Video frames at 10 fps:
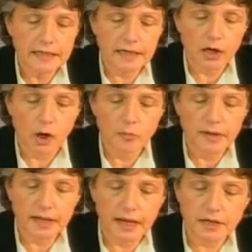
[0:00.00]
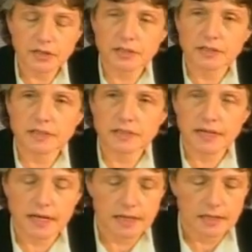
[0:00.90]
the obligations
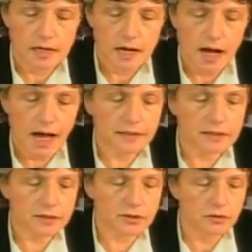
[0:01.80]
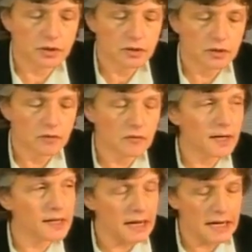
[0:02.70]
they undertook
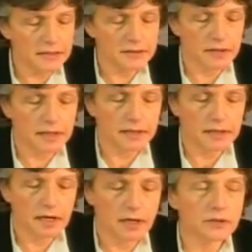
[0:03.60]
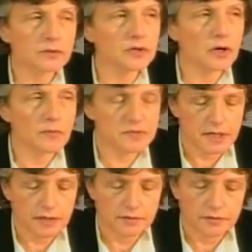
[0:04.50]
when entering into the Rome
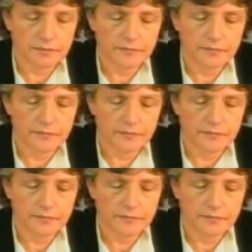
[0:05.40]
Statute,